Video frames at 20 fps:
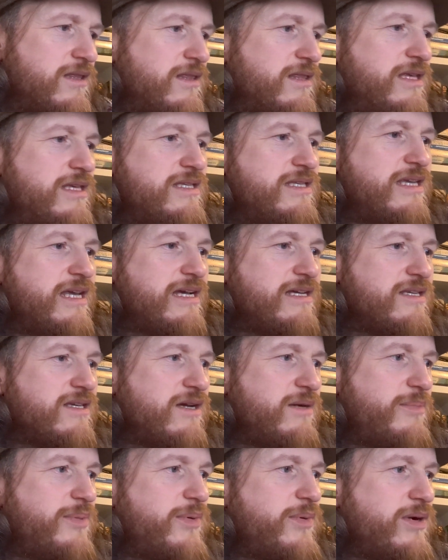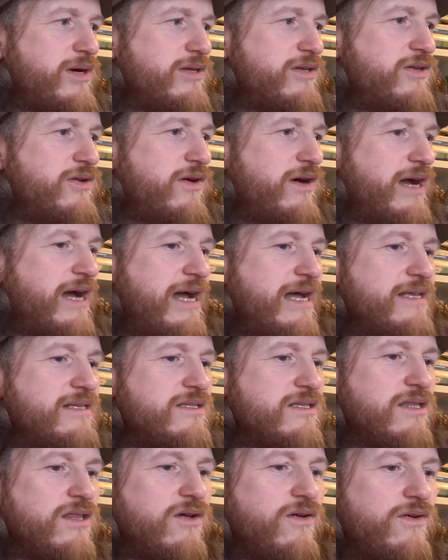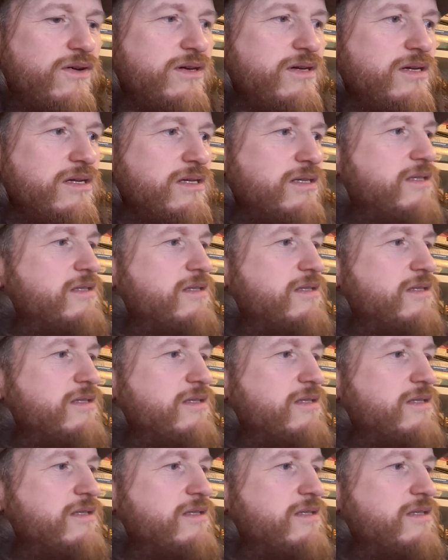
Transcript: These next couple are not as long.